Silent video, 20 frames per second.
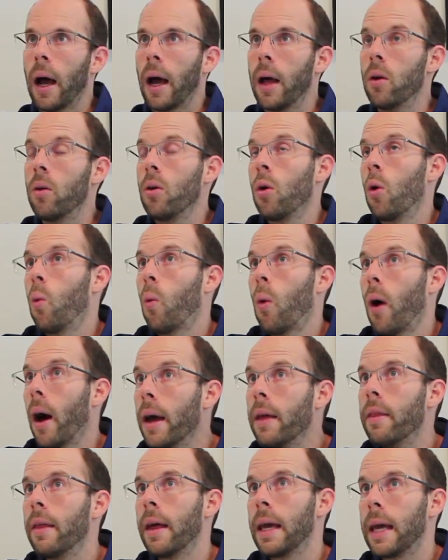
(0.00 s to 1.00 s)
I don't know
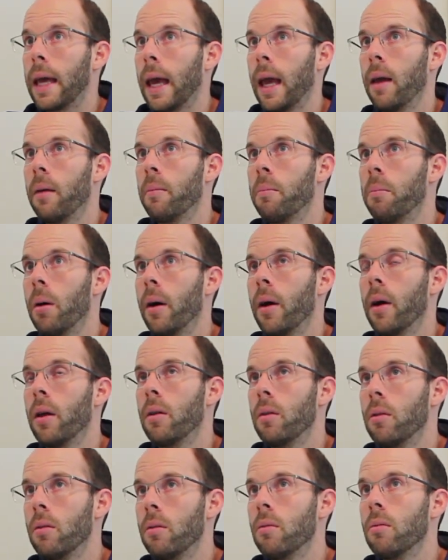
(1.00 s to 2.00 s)
why they came, but
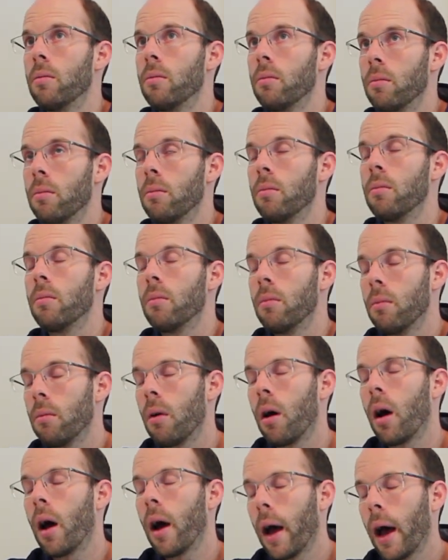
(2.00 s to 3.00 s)

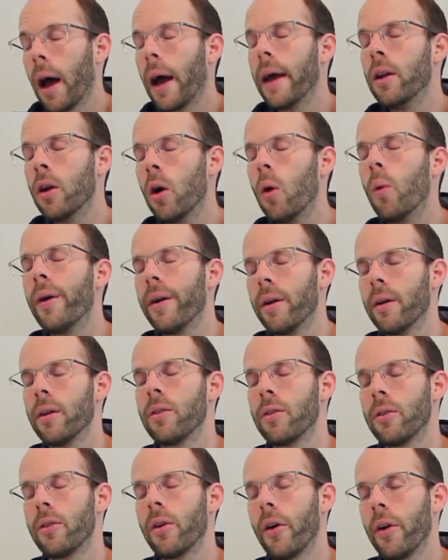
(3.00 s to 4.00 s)
I know where it
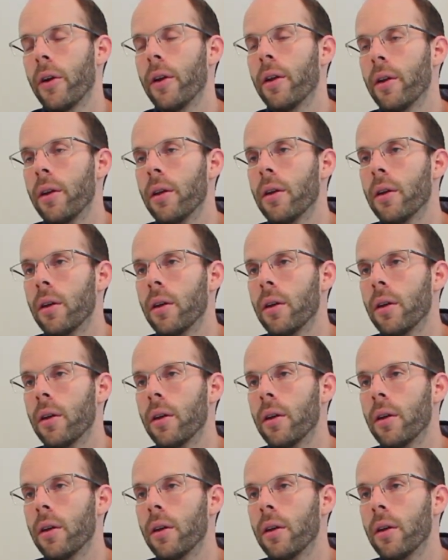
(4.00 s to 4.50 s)
started.